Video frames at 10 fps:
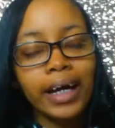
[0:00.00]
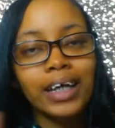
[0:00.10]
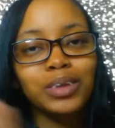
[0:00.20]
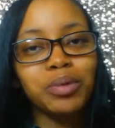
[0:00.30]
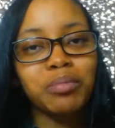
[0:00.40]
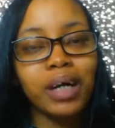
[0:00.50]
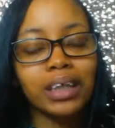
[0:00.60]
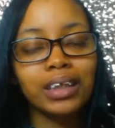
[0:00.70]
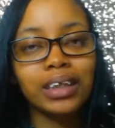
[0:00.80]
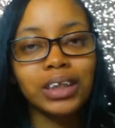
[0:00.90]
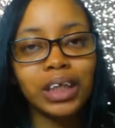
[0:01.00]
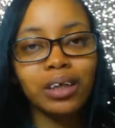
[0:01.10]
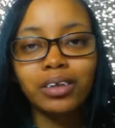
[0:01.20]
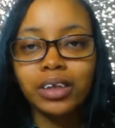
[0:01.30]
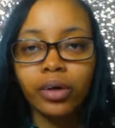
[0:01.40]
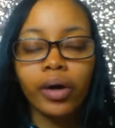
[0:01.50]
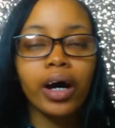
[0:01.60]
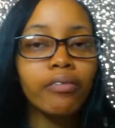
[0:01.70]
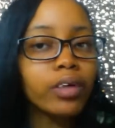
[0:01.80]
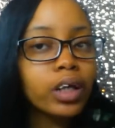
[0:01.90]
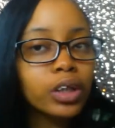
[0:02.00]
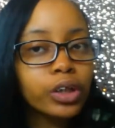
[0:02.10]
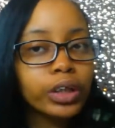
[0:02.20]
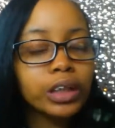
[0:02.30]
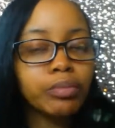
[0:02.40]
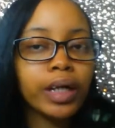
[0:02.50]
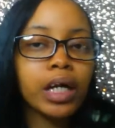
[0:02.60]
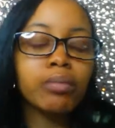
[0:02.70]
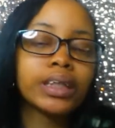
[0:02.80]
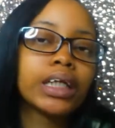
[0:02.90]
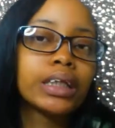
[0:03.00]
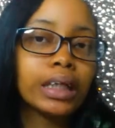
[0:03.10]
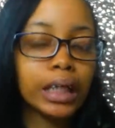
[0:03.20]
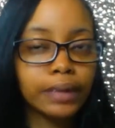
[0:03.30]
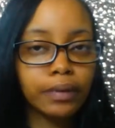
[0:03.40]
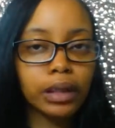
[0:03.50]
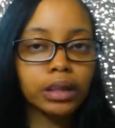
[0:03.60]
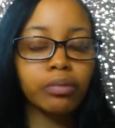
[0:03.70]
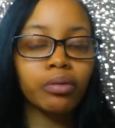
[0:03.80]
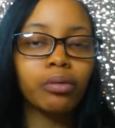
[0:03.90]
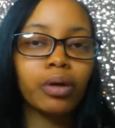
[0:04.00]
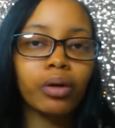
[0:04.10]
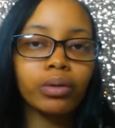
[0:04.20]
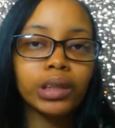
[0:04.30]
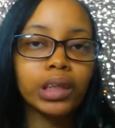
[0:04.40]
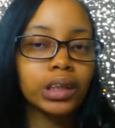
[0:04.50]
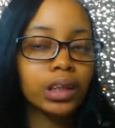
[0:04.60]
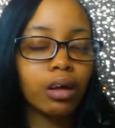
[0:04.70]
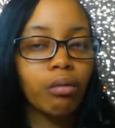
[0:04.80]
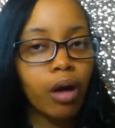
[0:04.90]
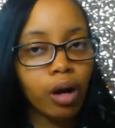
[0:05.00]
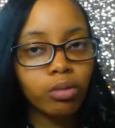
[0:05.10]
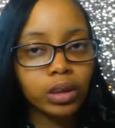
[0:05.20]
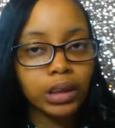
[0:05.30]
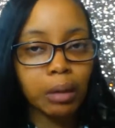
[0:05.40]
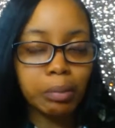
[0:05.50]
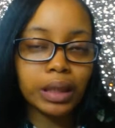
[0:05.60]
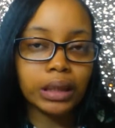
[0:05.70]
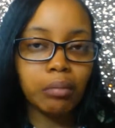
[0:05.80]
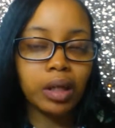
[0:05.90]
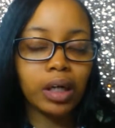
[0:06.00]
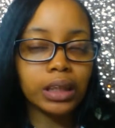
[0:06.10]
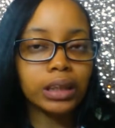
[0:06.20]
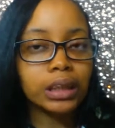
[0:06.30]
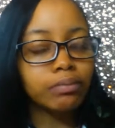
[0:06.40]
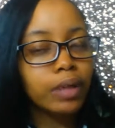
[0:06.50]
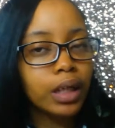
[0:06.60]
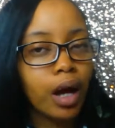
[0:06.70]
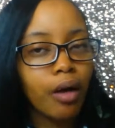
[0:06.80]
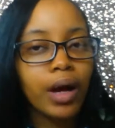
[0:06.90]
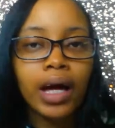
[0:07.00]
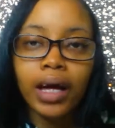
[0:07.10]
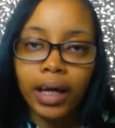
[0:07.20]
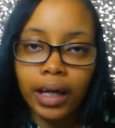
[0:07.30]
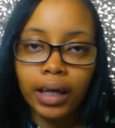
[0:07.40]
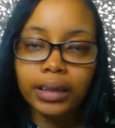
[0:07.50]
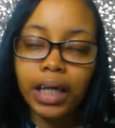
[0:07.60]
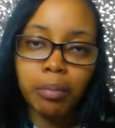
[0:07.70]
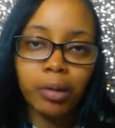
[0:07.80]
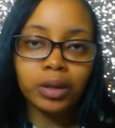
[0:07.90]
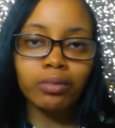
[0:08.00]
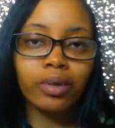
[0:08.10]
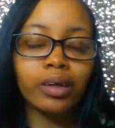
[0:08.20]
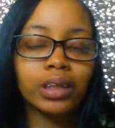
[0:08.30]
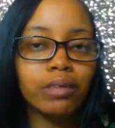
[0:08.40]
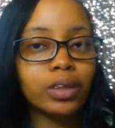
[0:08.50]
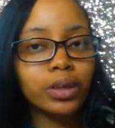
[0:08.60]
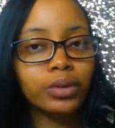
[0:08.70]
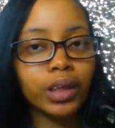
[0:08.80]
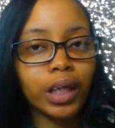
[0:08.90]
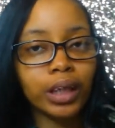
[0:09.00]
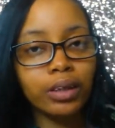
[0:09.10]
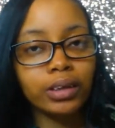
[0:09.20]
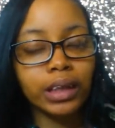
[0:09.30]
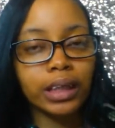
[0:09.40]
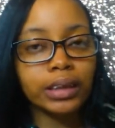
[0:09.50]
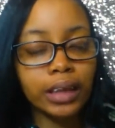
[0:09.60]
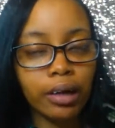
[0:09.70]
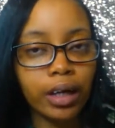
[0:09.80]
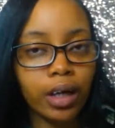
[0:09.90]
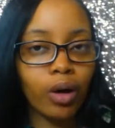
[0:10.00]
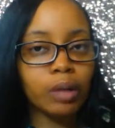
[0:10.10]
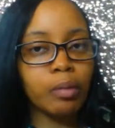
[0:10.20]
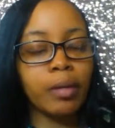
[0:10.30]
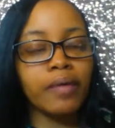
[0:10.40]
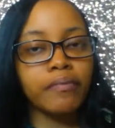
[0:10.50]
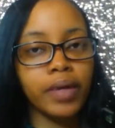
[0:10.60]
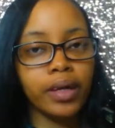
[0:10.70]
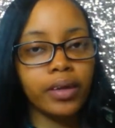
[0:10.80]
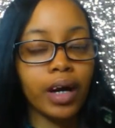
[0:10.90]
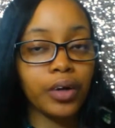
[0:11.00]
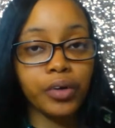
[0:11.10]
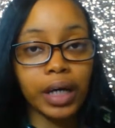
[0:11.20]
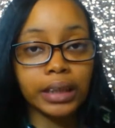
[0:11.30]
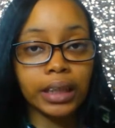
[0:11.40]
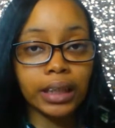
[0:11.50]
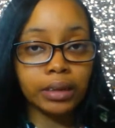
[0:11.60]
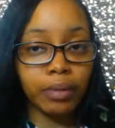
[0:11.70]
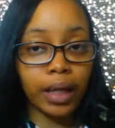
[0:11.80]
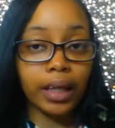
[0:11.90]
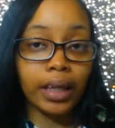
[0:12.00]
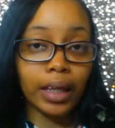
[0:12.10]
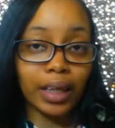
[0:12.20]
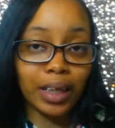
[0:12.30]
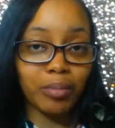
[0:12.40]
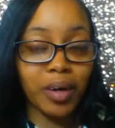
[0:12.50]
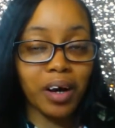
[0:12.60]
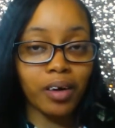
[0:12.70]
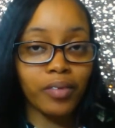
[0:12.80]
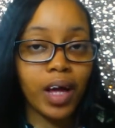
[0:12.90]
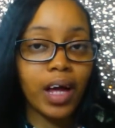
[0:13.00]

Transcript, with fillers: Hey guys, welcome back to the channel, Daughter of Increase. My name is Nathanise. For those of you who are new to the channel or who just happened to stumble across this video, and I post some videos every Tuesday, Thursday, and Saturday all about my faith, God, Christ, and expanding the kingdom of